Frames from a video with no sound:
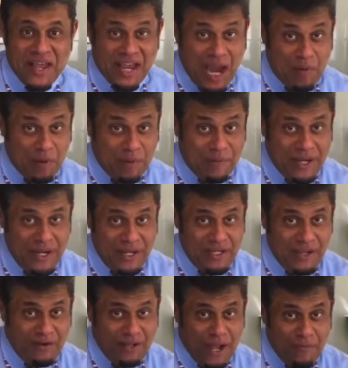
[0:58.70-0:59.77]
Cameraman,
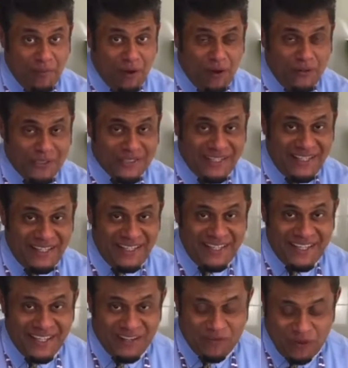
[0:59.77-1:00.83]
you have to come closer.
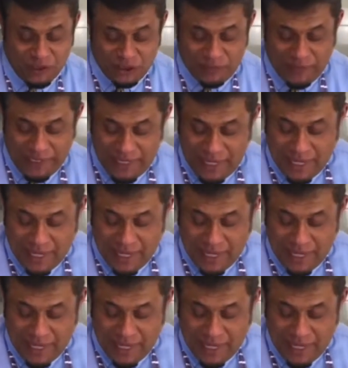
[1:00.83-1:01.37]
Watch me.